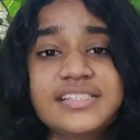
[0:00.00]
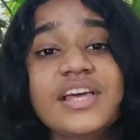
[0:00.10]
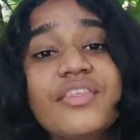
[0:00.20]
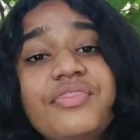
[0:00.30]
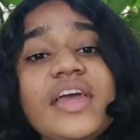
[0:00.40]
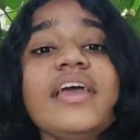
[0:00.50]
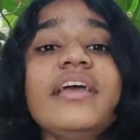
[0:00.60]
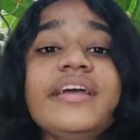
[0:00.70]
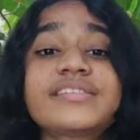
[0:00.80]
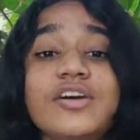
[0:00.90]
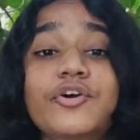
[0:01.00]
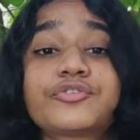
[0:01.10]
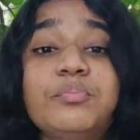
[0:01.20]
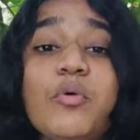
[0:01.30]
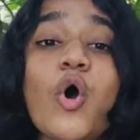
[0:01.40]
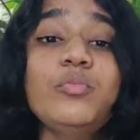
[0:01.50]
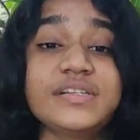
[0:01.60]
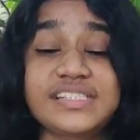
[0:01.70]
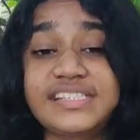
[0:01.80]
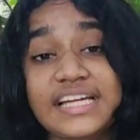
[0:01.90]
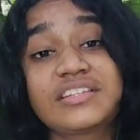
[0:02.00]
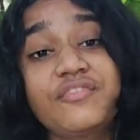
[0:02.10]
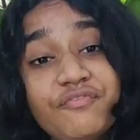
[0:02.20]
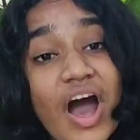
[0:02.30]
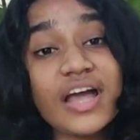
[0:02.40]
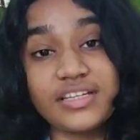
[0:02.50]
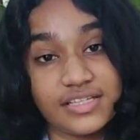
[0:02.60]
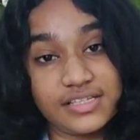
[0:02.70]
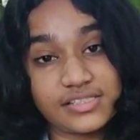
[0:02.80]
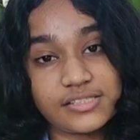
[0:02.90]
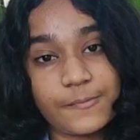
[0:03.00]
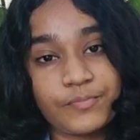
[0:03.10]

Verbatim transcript: See, these are the moments that define us.